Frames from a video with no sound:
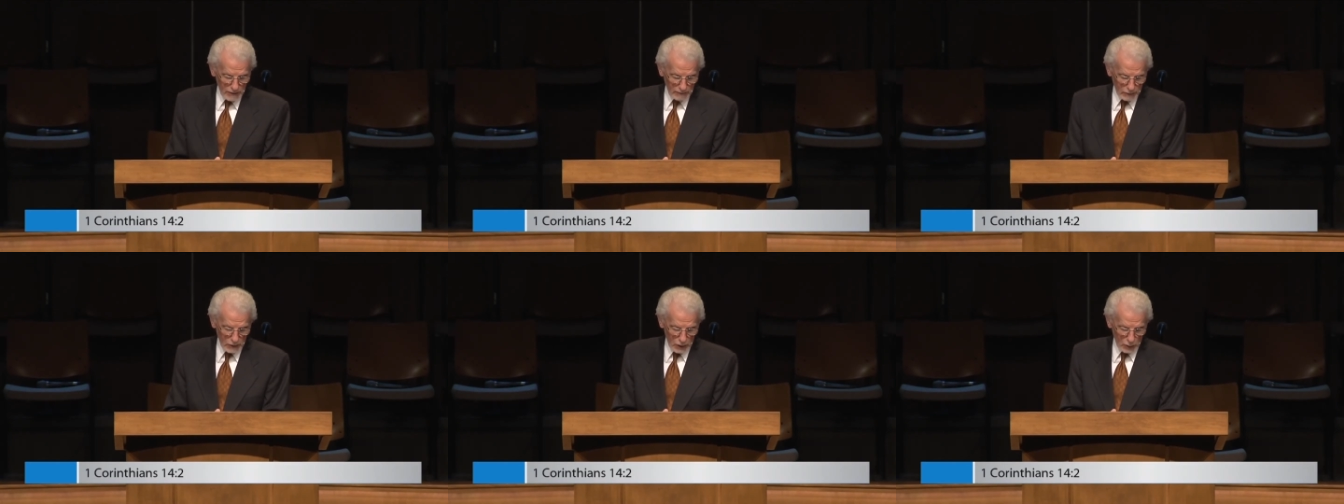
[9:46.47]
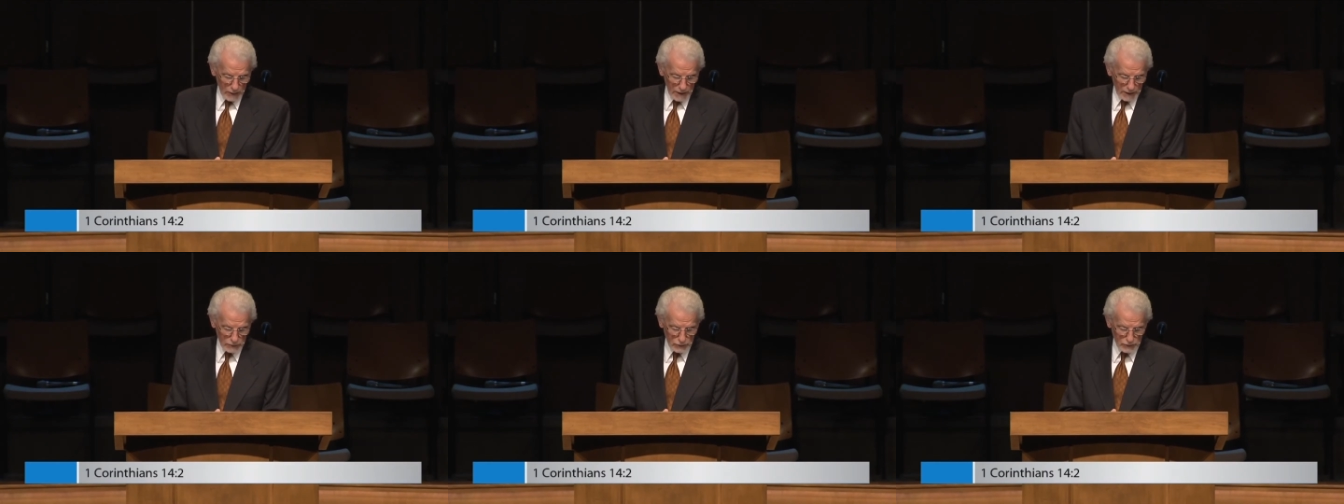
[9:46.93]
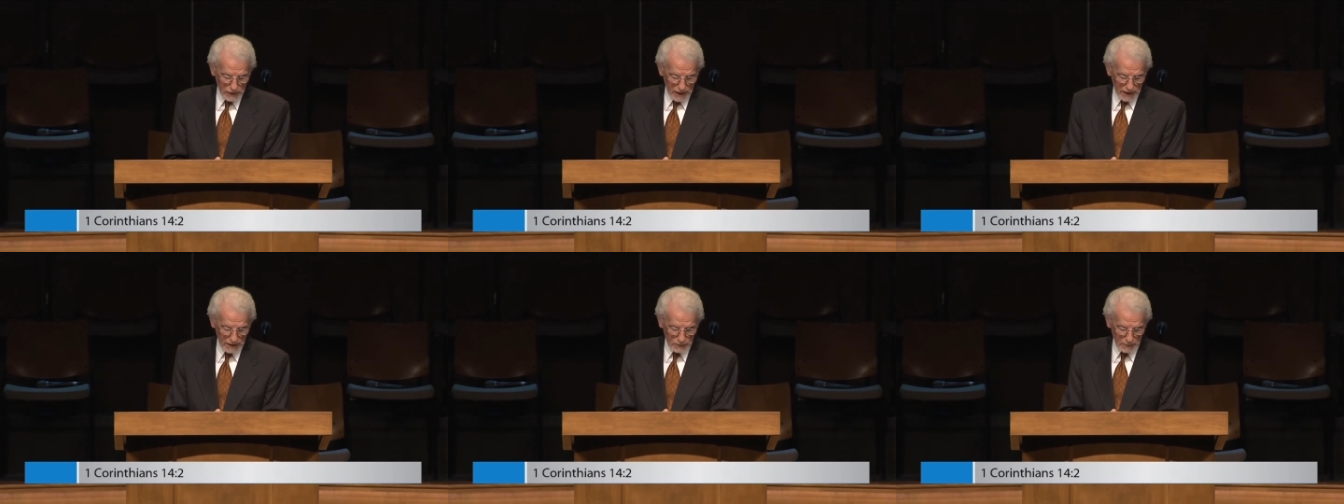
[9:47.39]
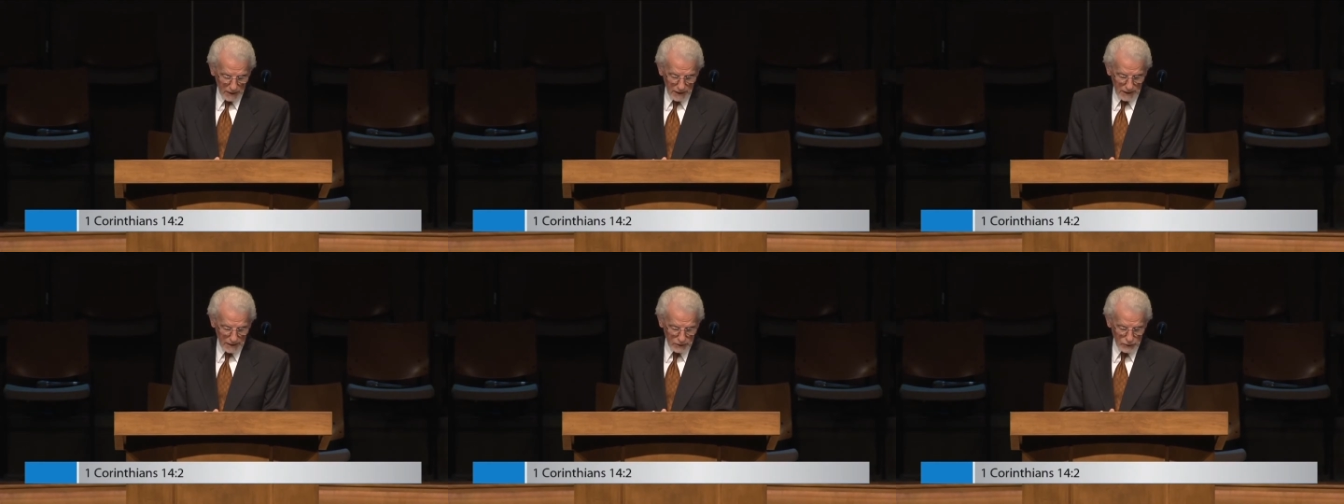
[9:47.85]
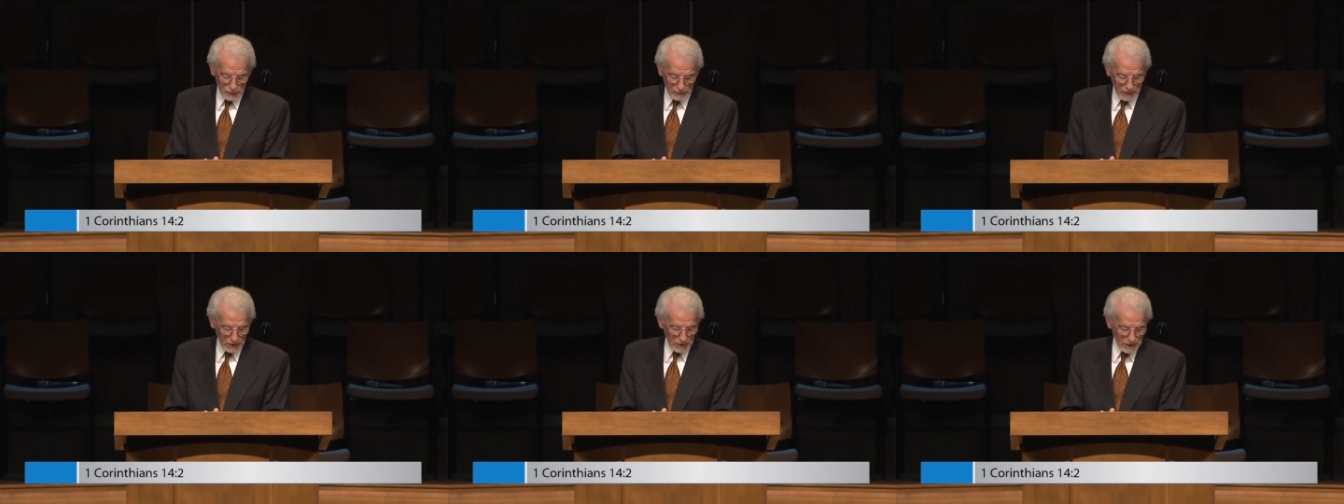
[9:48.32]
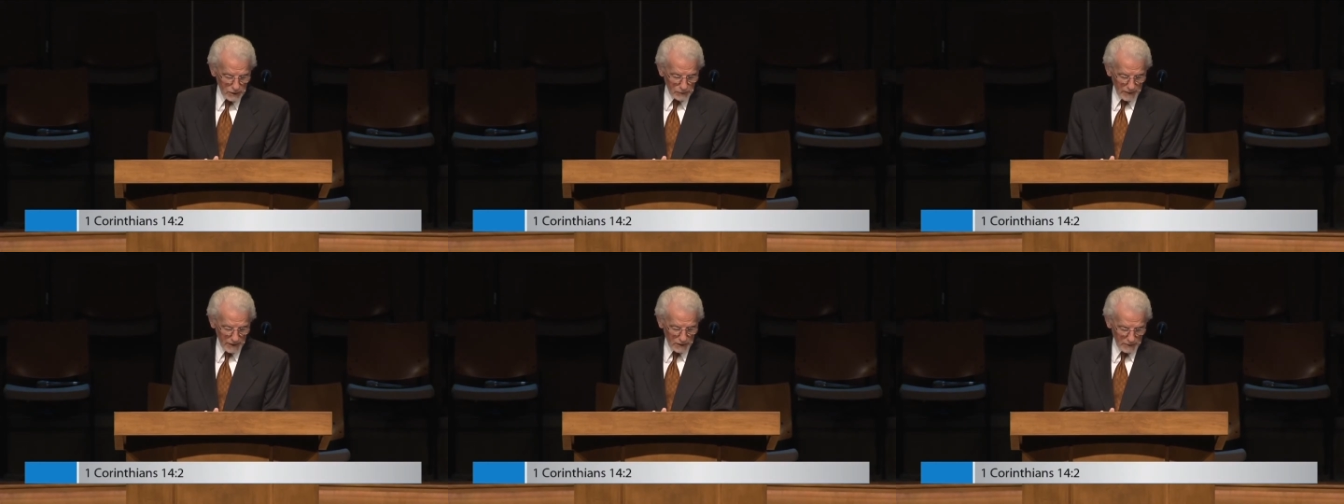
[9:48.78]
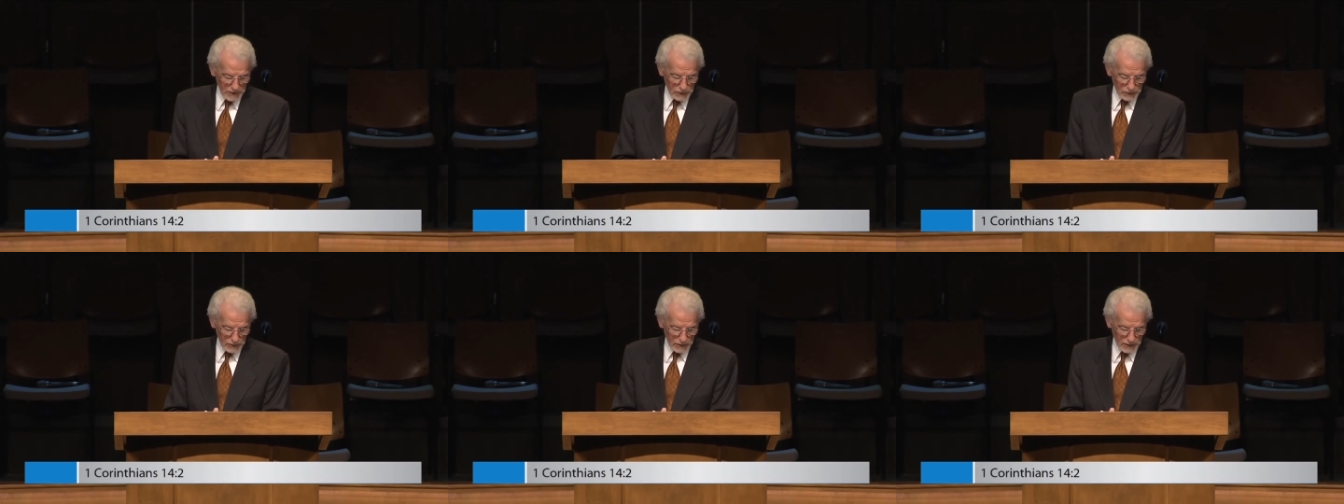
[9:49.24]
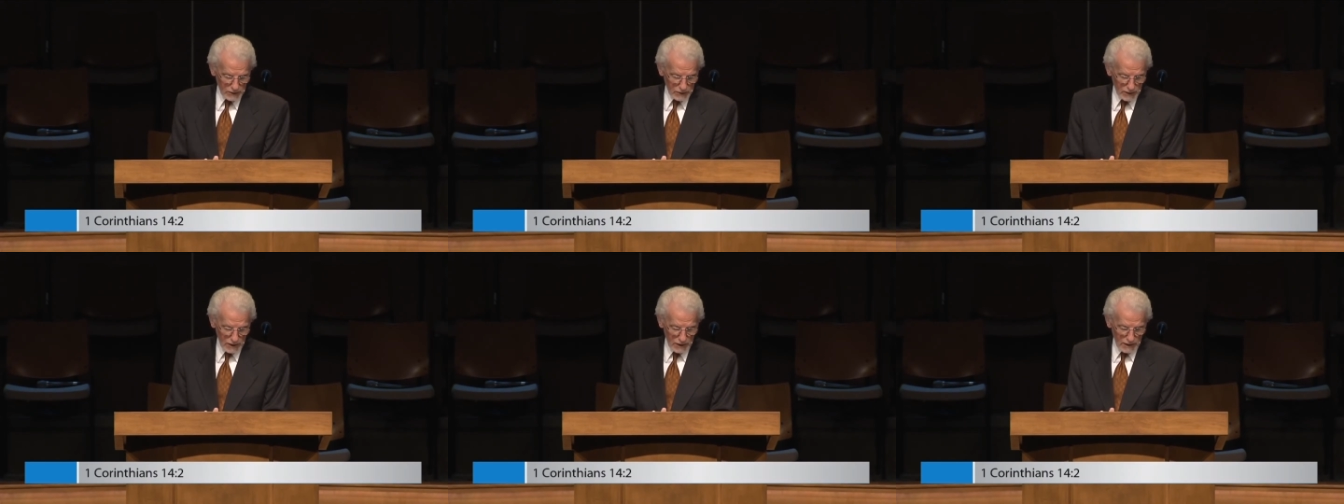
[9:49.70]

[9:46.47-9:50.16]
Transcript: for no one understands, but in his spirit he speaks mysteries.